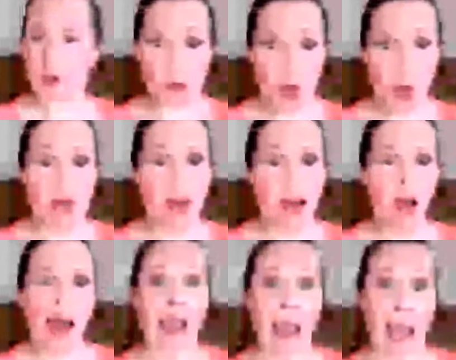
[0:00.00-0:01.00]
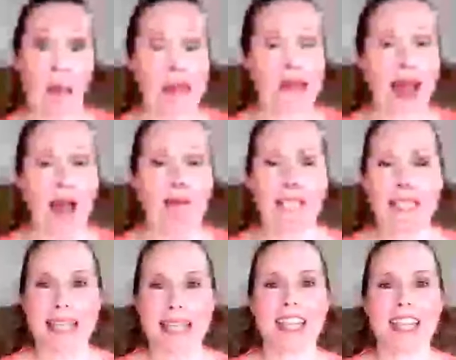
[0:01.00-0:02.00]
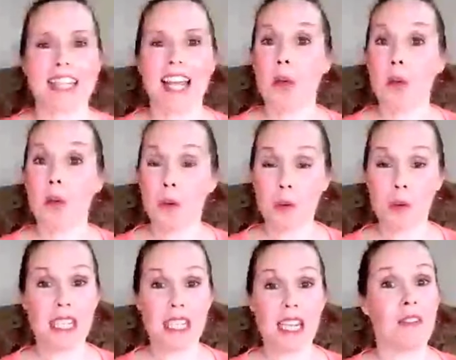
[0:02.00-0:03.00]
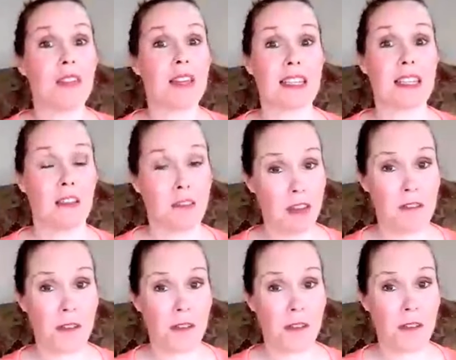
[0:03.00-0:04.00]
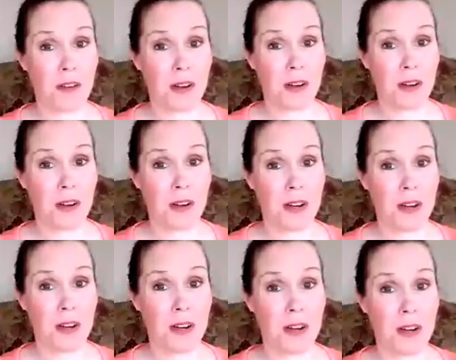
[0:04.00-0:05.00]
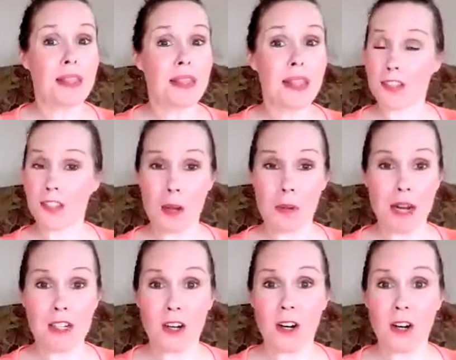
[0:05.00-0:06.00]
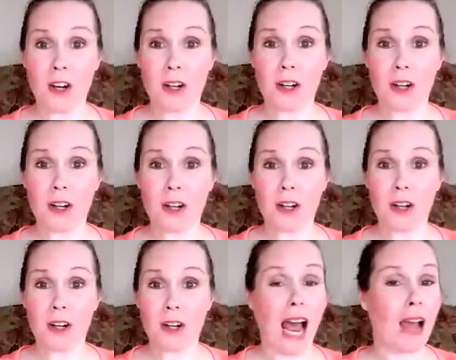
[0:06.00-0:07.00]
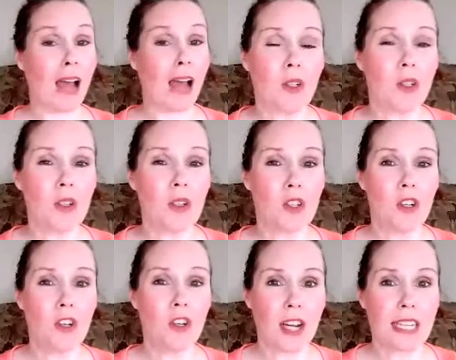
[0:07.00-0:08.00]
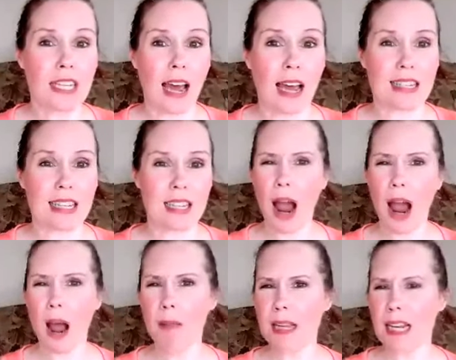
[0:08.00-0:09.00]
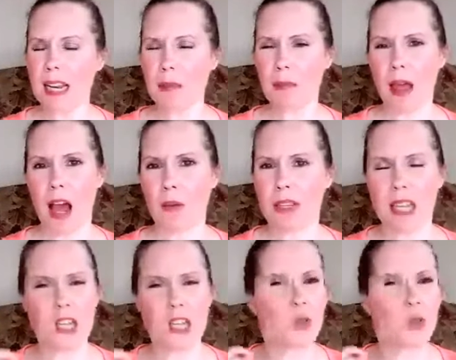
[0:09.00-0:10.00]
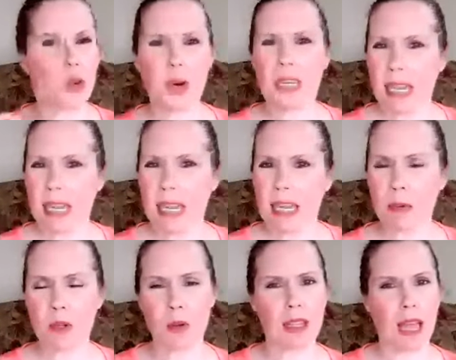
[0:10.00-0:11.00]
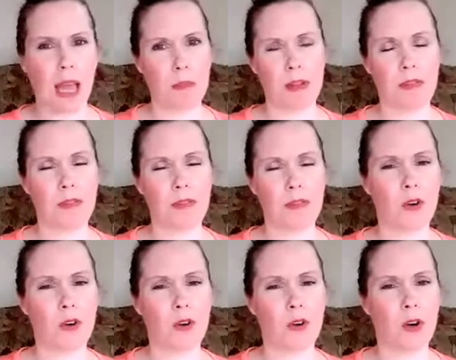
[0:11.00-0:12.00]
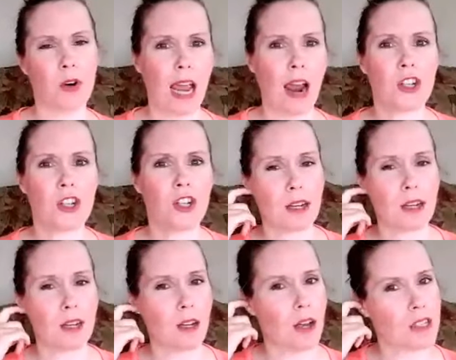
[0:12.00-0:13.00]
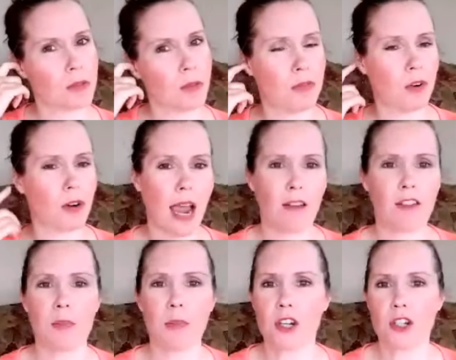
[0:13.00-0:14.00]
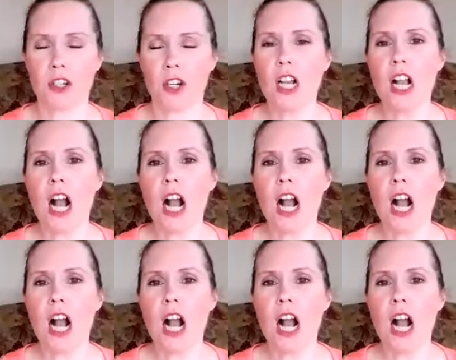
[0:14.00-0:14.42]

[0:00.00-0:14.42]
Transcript: drop an I am in the comment section and we will see if this is a fit for you. So this just my journey. I was able to lose 2 dress sizes probably in about, I want to say 21 days between that before and after picture, but I had lost the weight before the after picture.